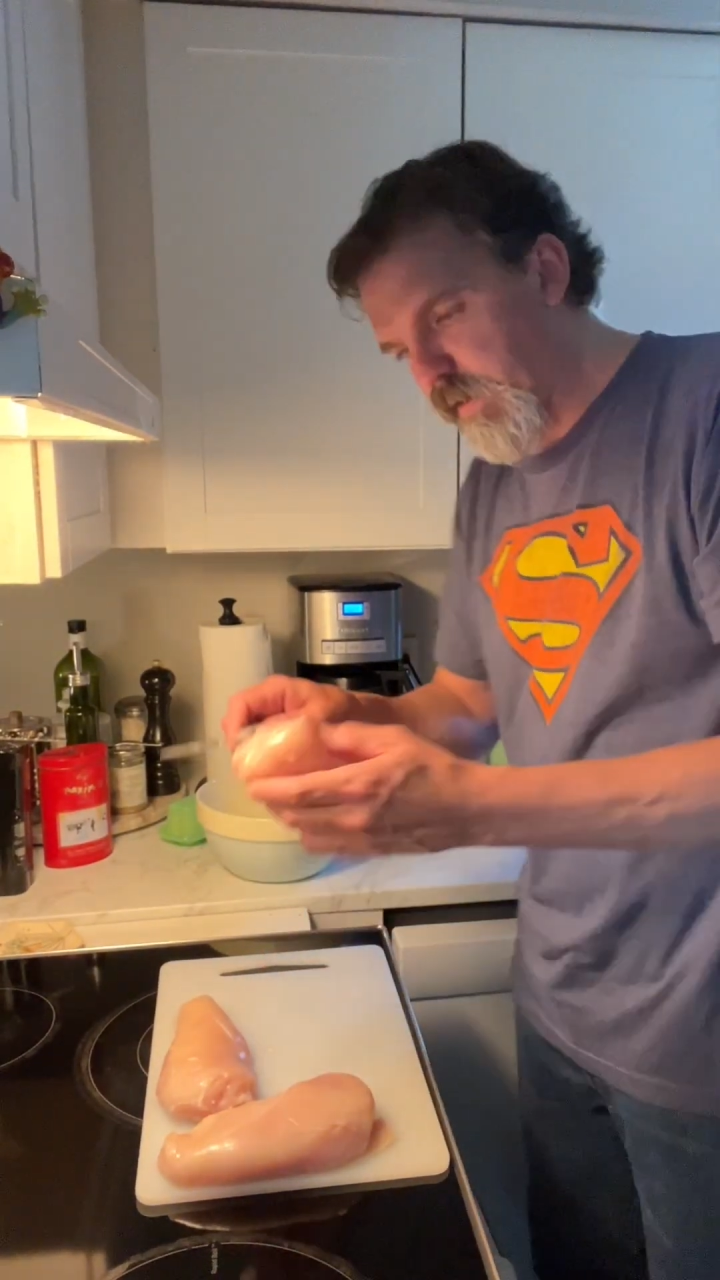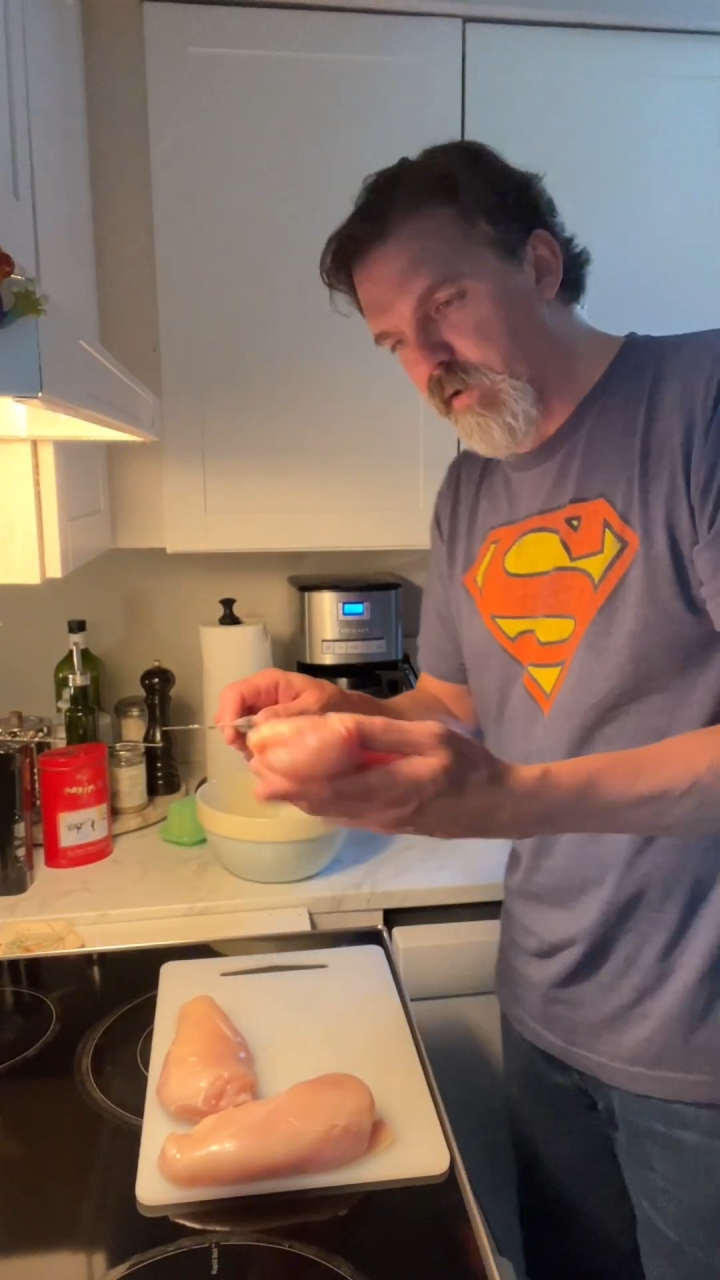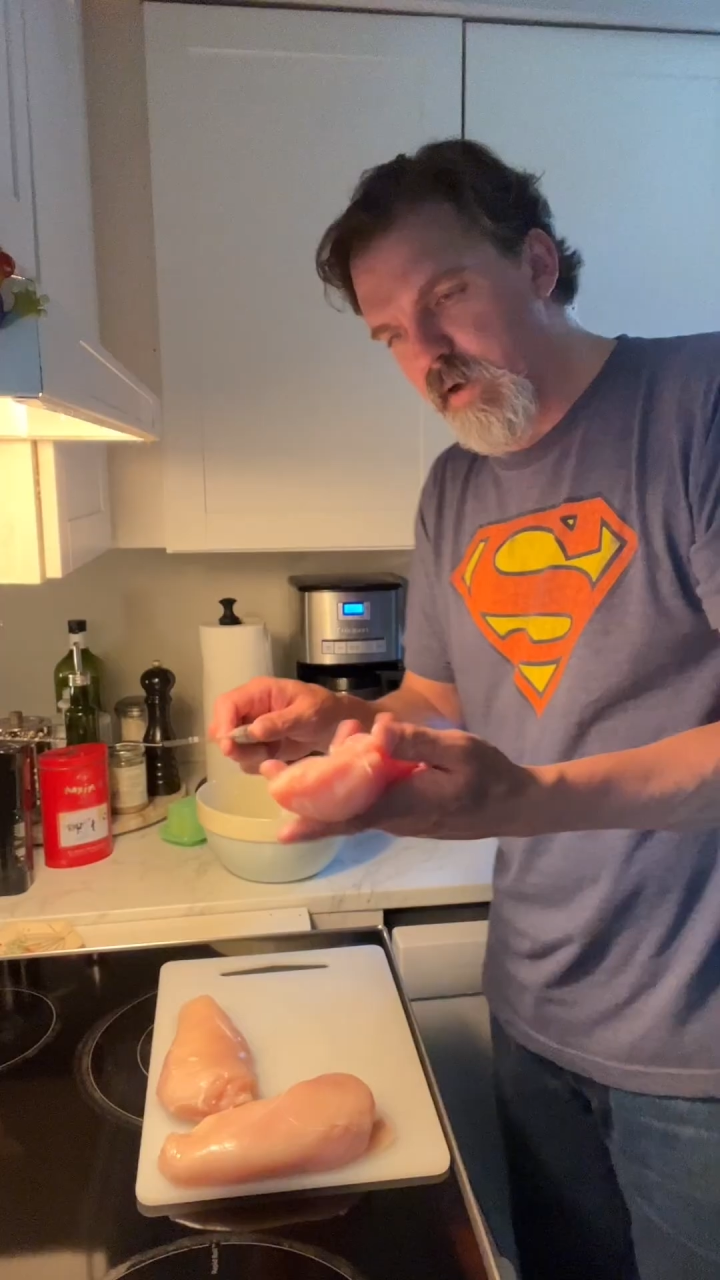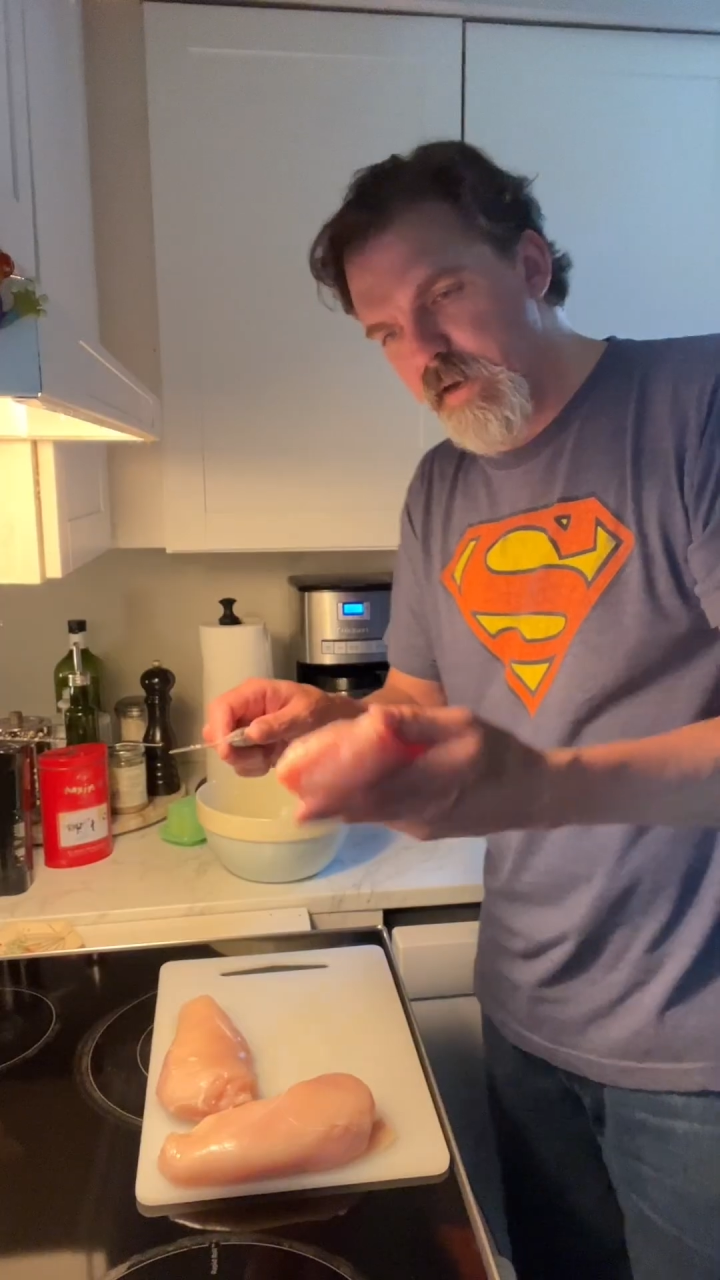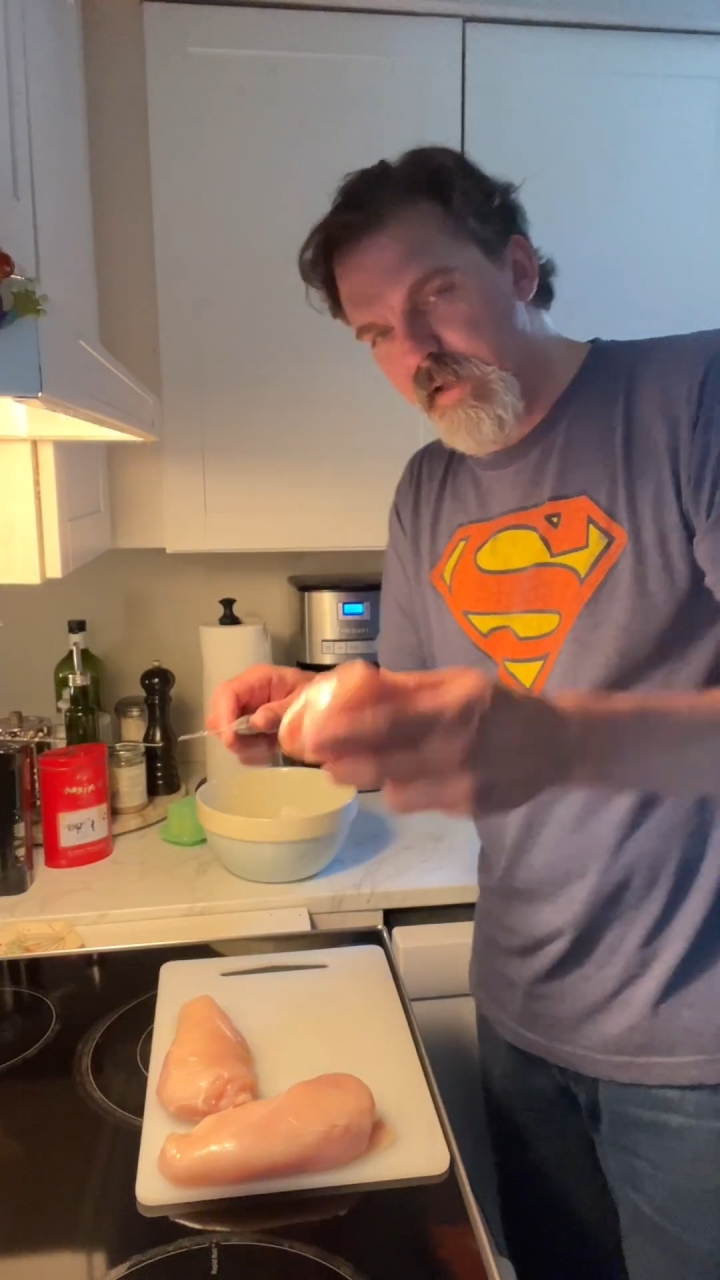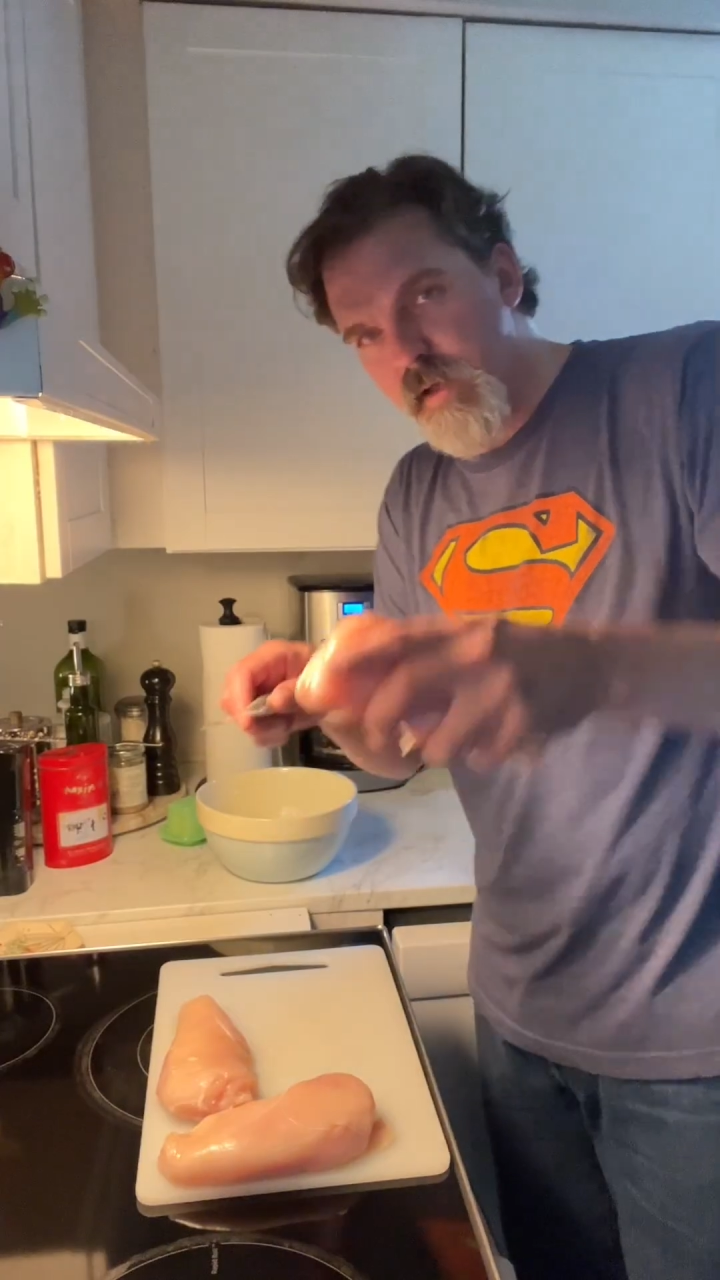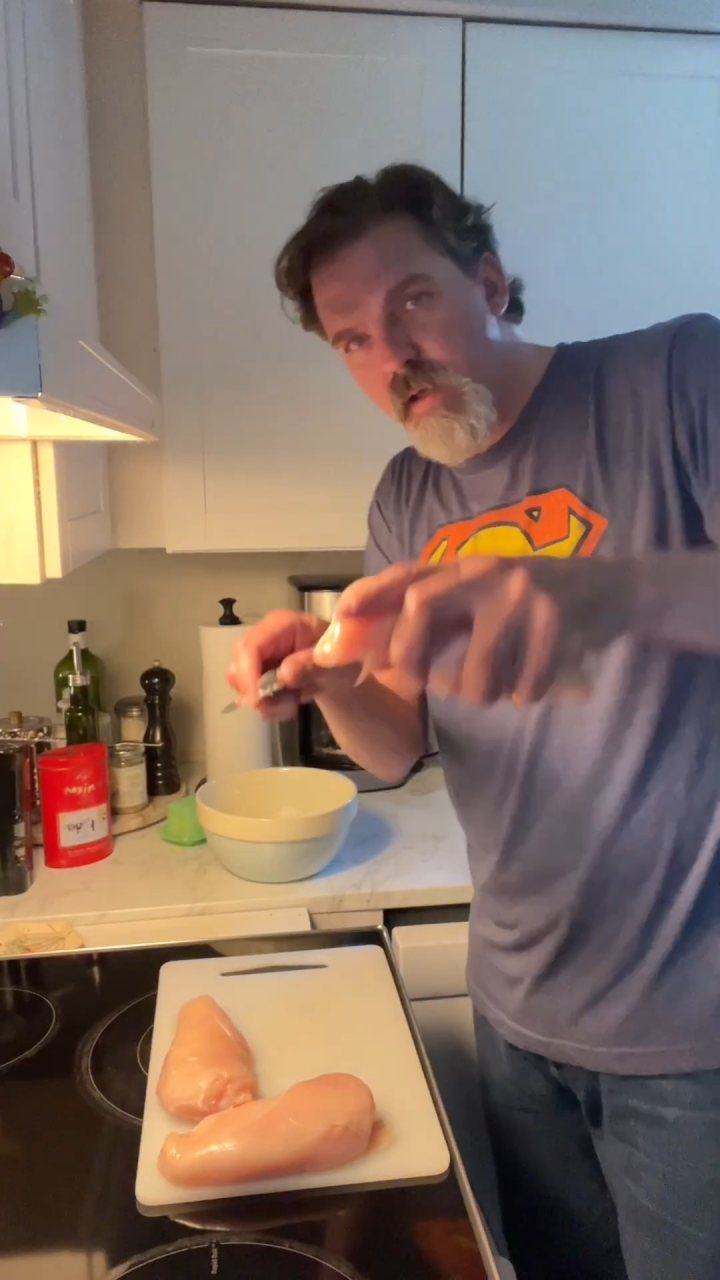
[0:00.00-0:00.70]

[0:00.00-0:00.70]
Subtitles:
you're cutting